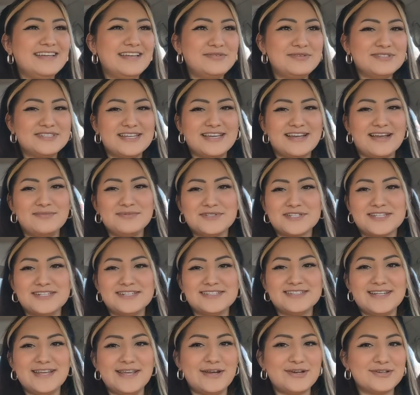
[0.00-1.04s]
he was like, I'm just
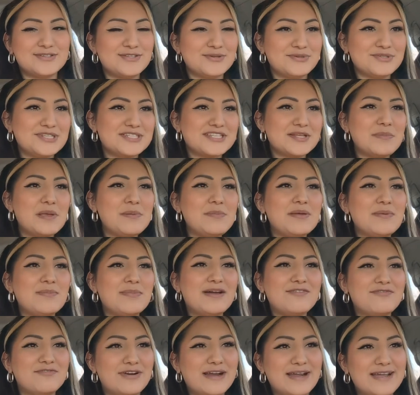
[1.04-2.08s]
gonna stay here. So it's just gonna be me and
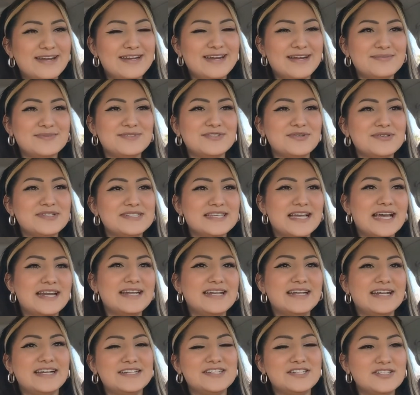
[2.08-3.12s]
my friend, and I'm so
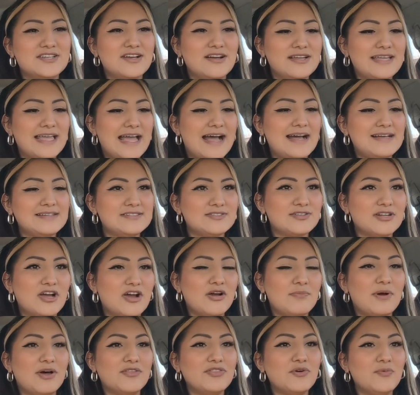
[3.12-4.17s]
excited. I just got gas, so
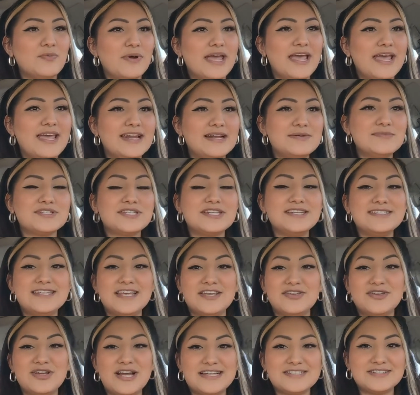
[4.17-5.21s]
now I'm on the way, and I'm just gonna
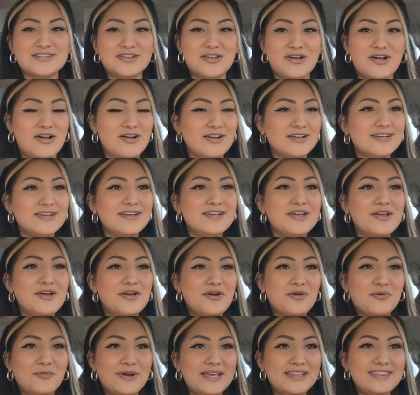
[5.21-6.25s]
take you guys
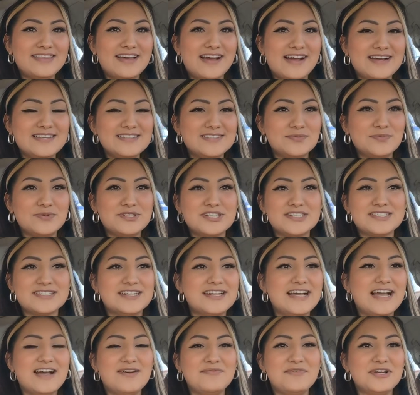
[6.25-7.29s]
along with us. We're just
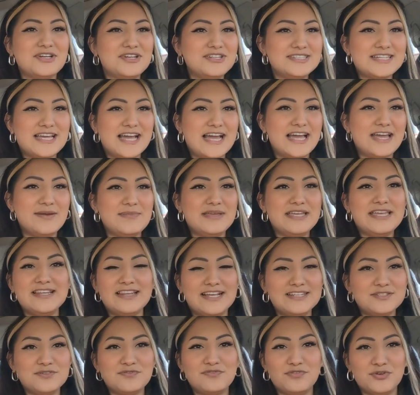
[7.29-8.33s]
gonna have a good time, eat
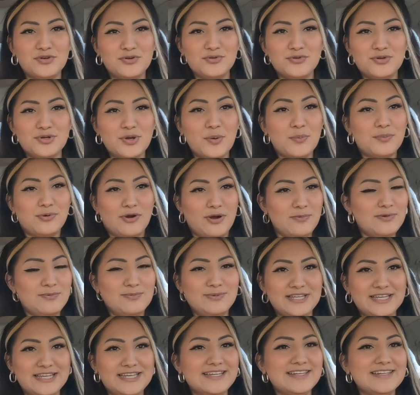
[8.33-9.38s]
lots of food
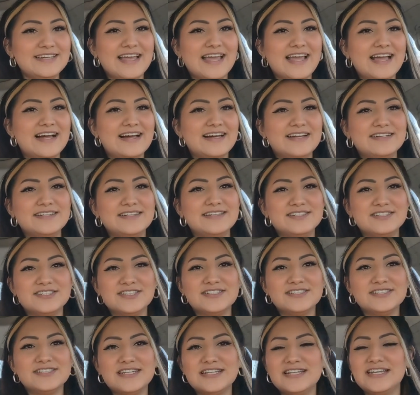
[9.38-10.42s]
probably, and
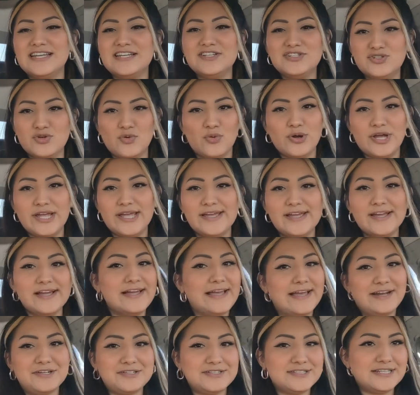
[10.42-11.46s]
just enjoy
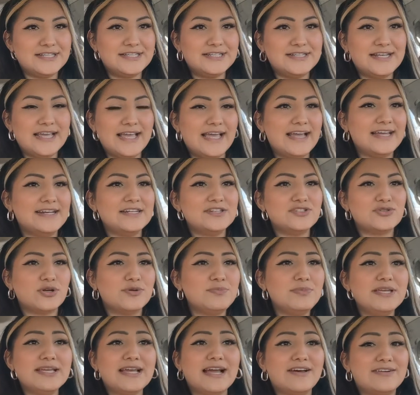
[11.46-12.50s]
Henderson and
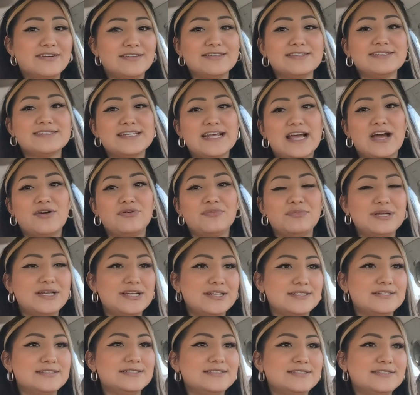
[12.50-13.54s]
enjoy being out of this town,
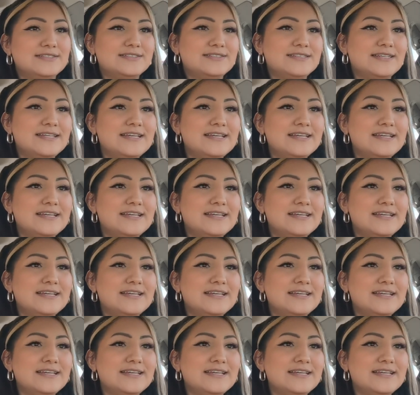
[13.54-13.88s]
because